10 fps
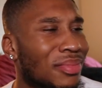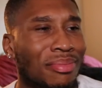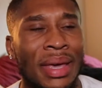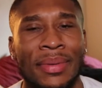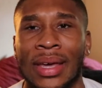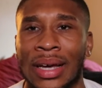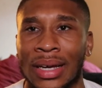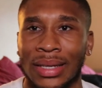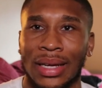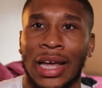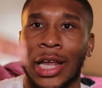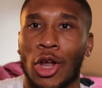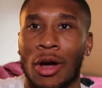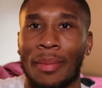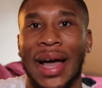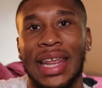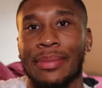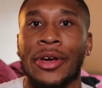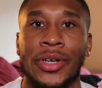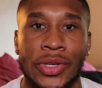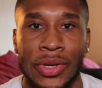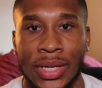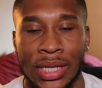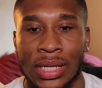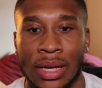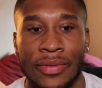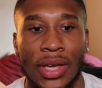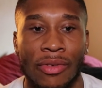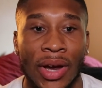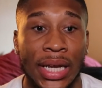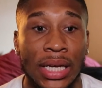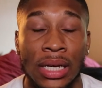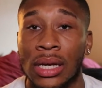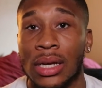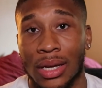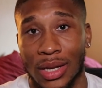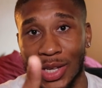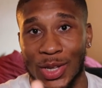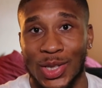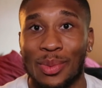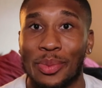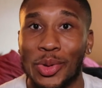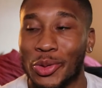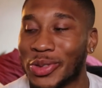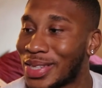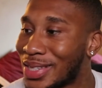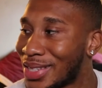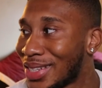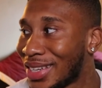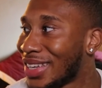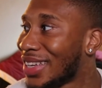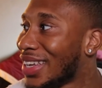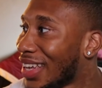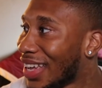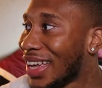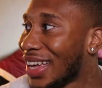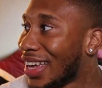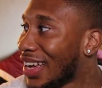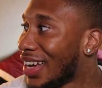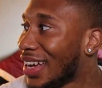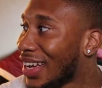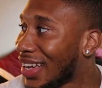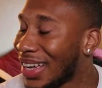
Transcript: maybe a, a long body mirror so you can see yourself getting ready, some boots, uh,